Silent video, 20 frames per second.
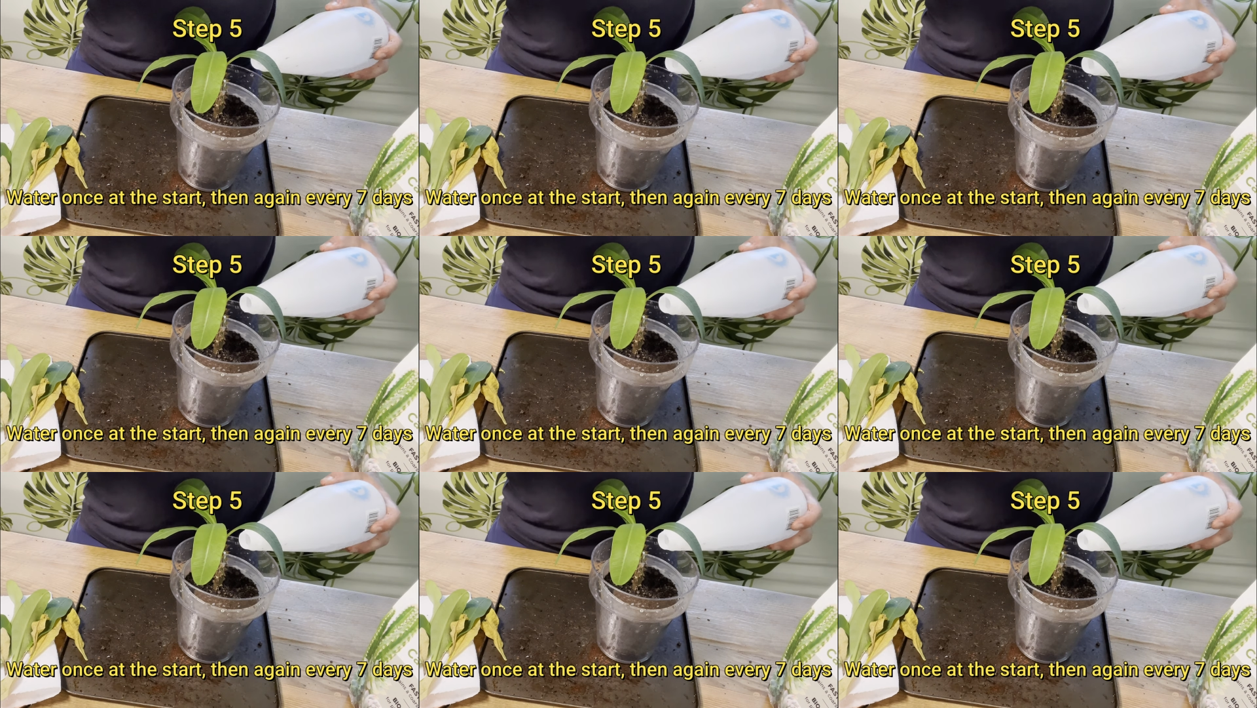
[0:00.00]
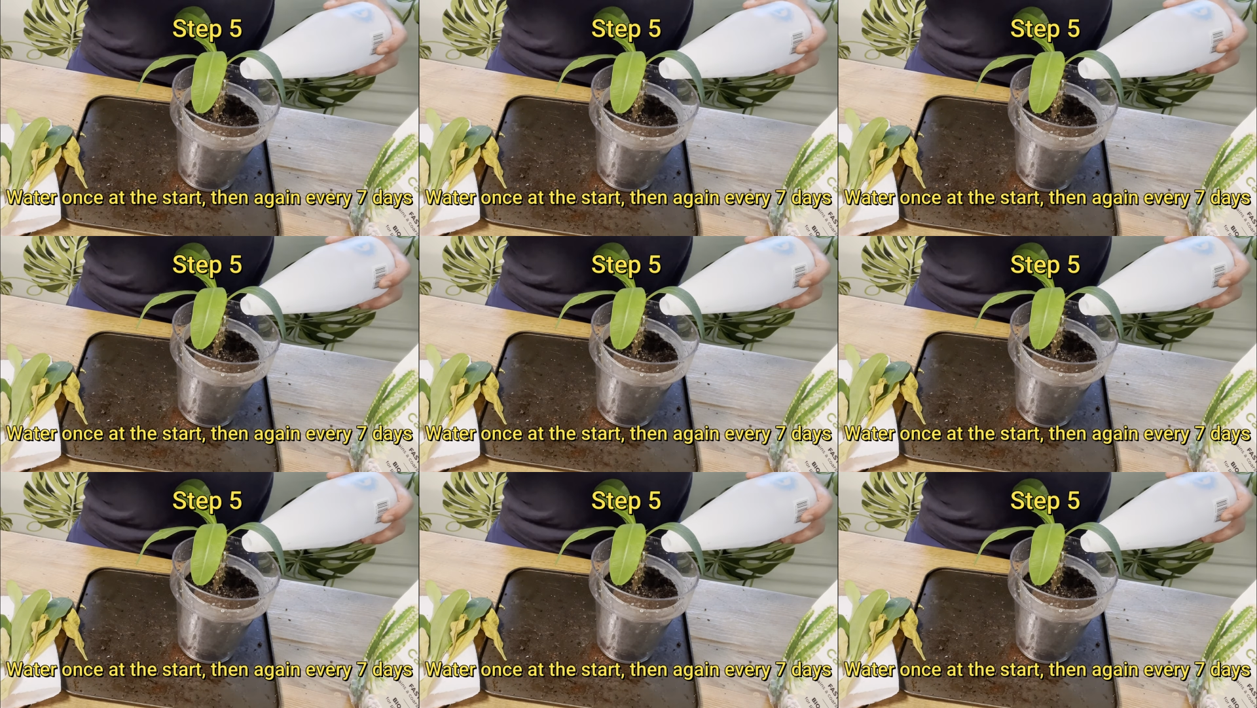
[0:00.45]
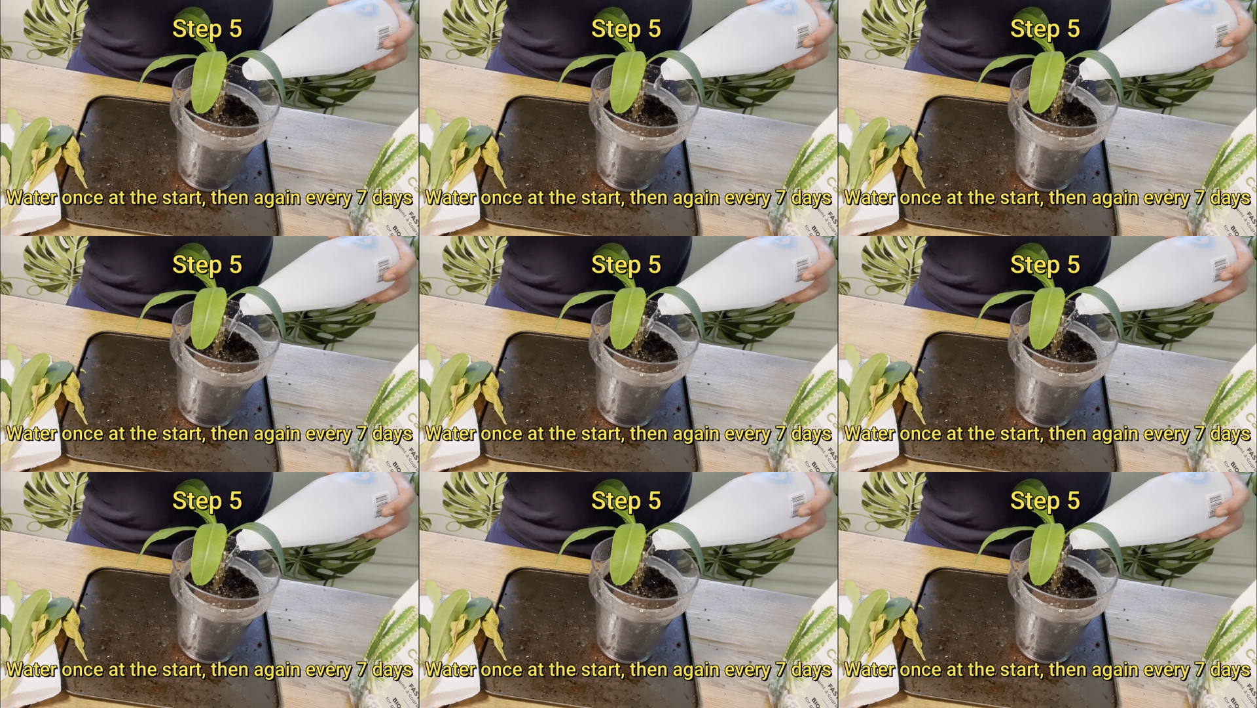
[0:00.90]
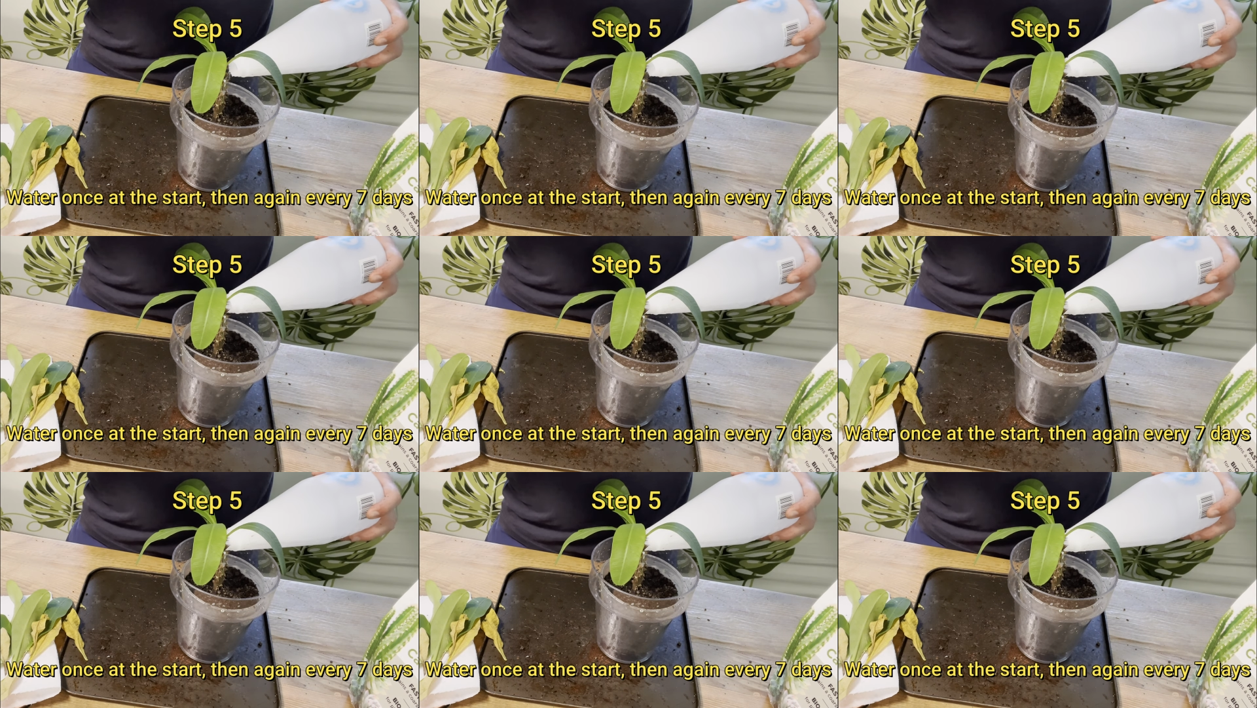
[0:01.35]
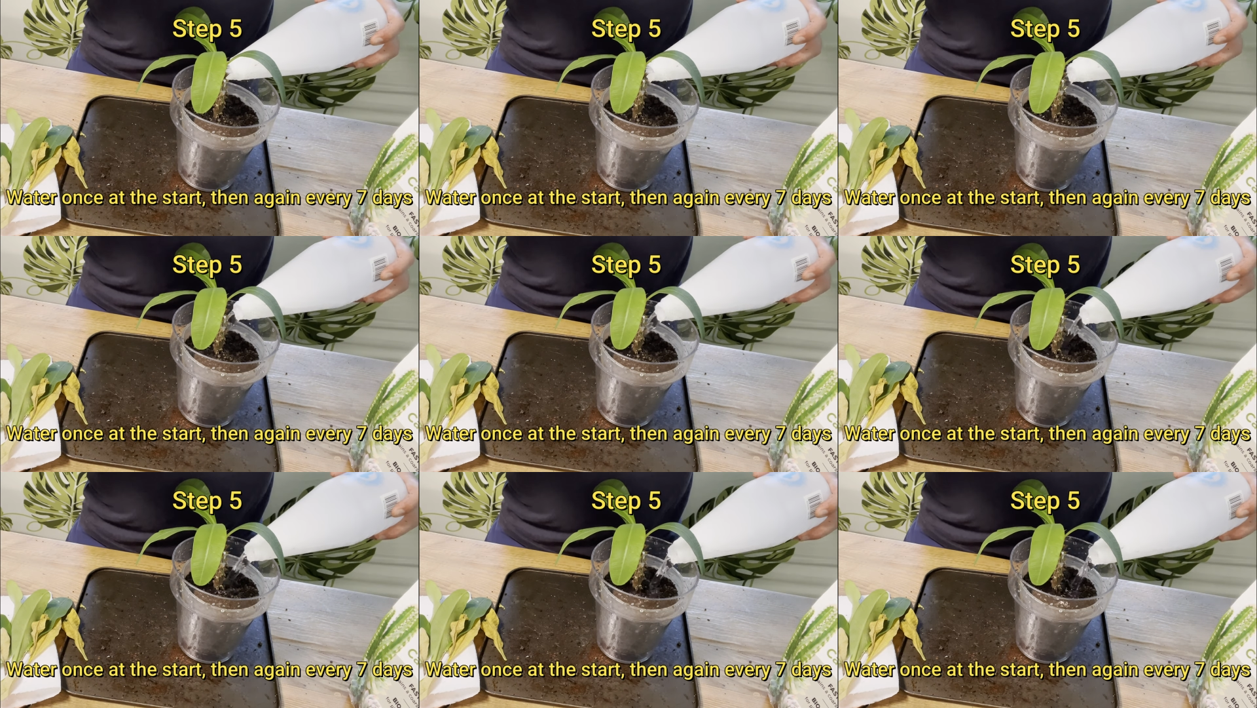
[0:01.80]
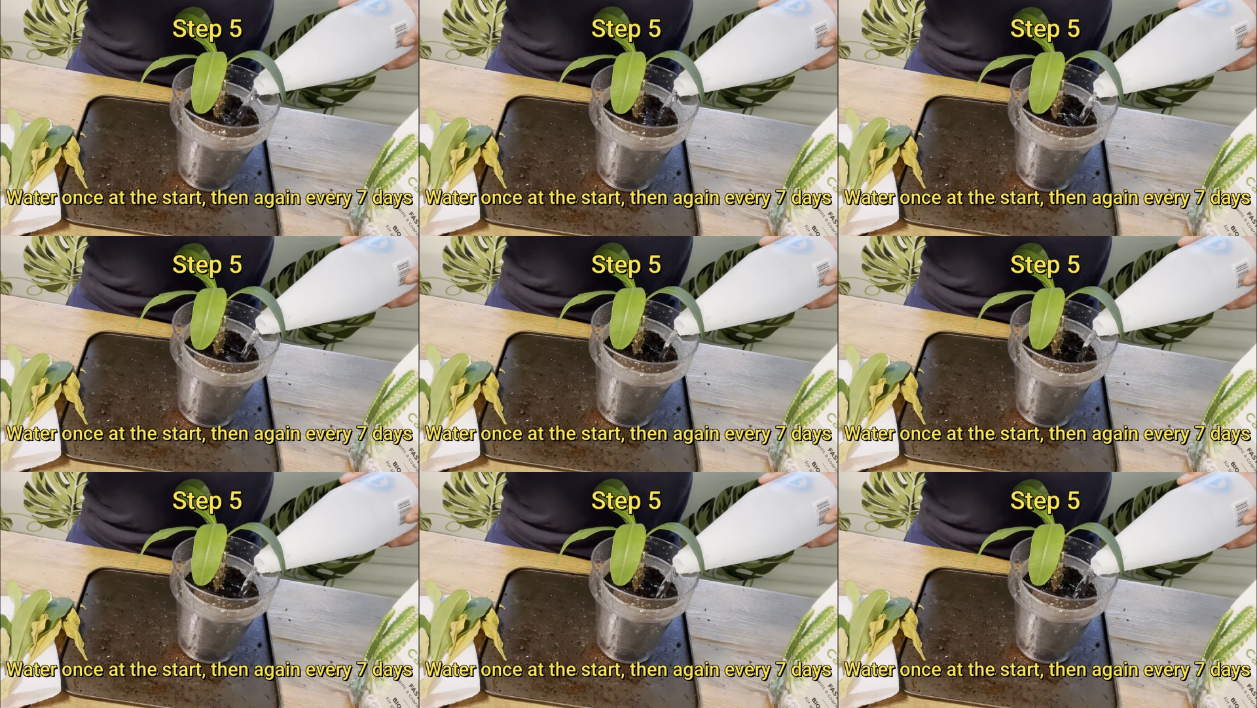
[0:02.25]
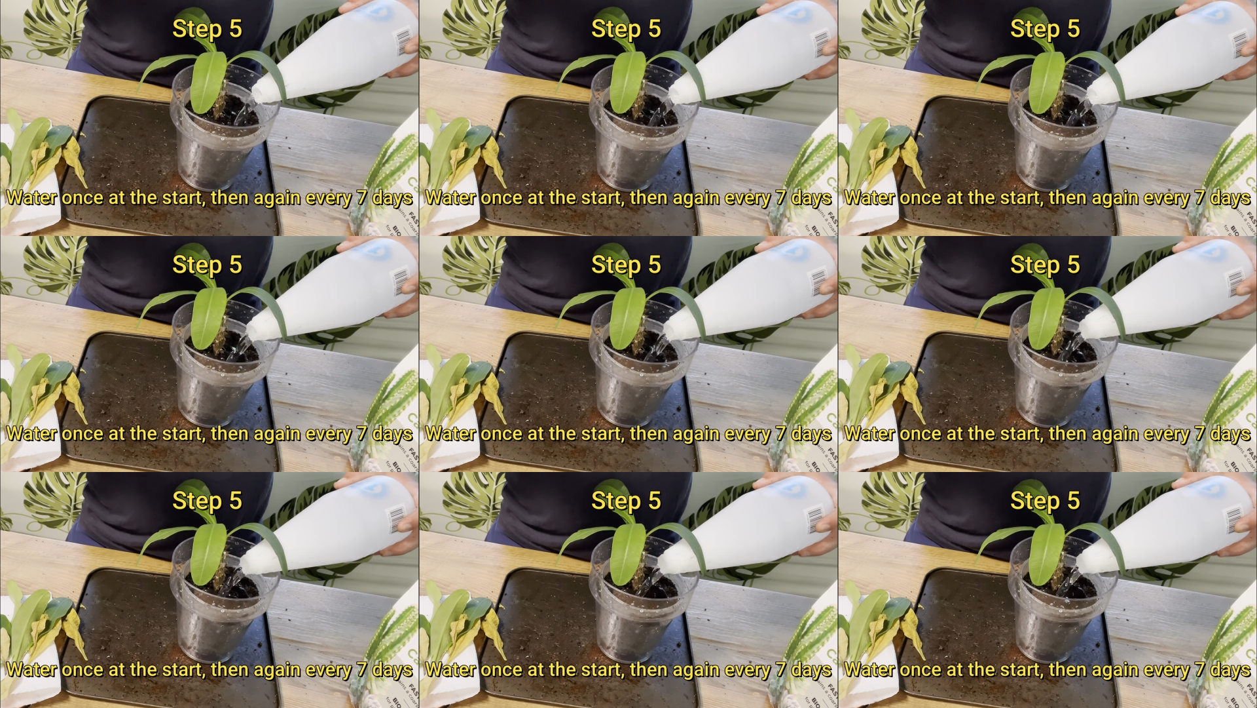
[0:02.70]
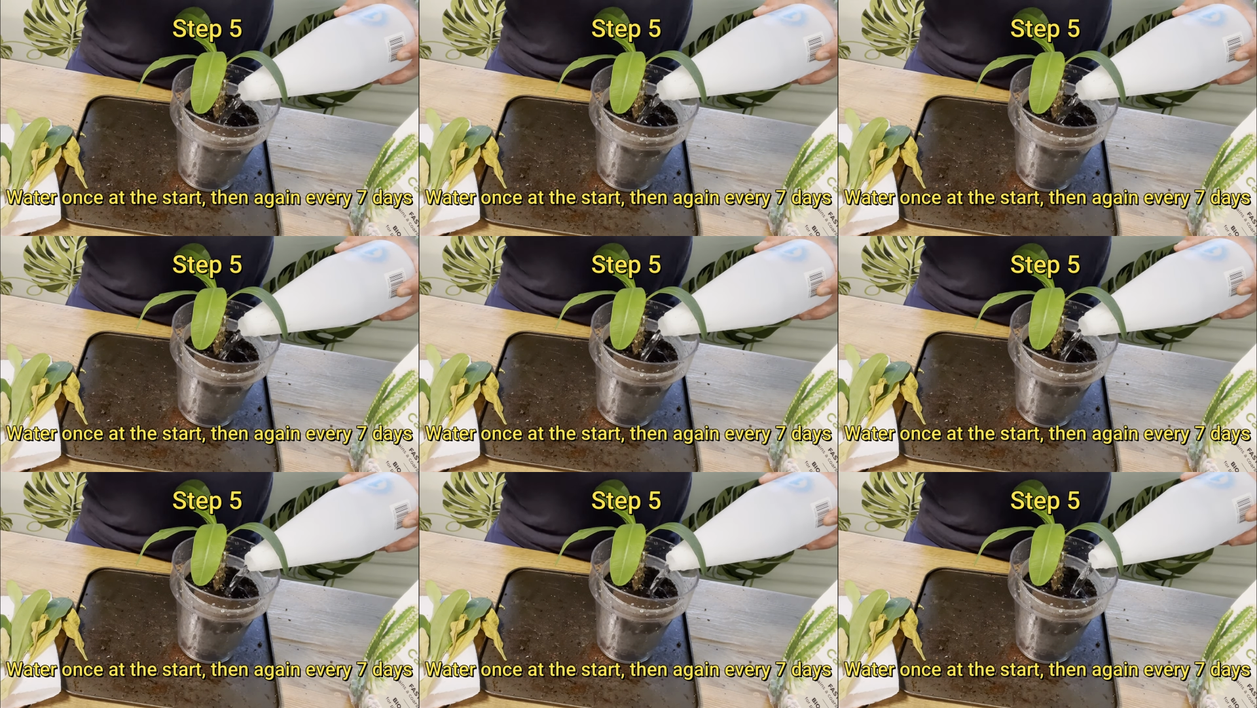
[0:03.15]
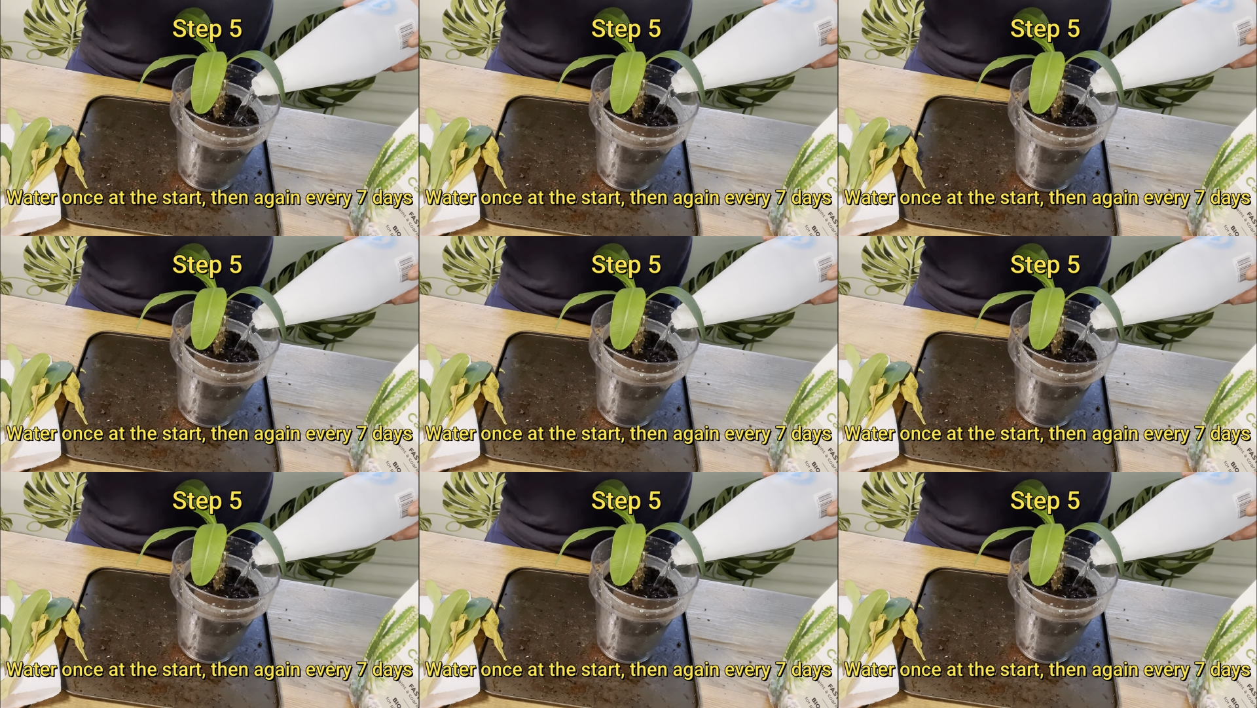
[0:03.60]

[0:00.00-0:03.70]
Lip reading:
No face is visible, so there are no lips to read.